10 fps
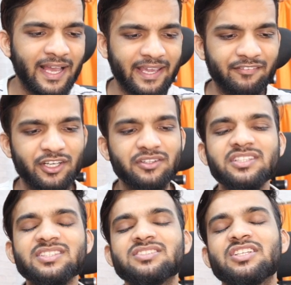I can return the
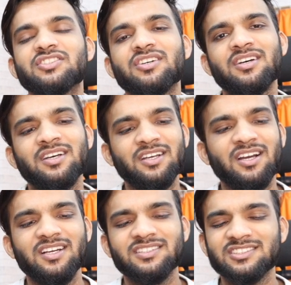successor.
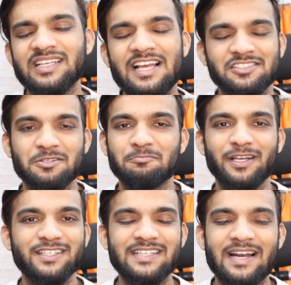It's as
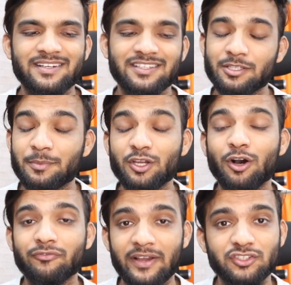simple as that. It's a big
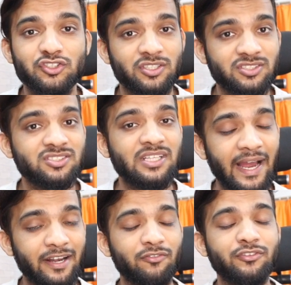of H's. The
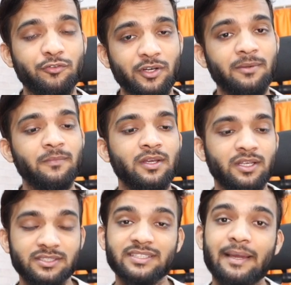height of the tree
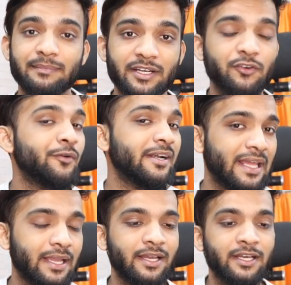is the time that it will
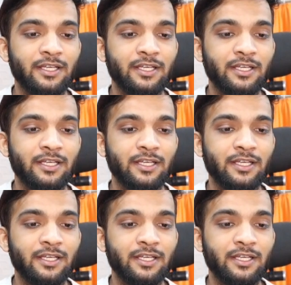take.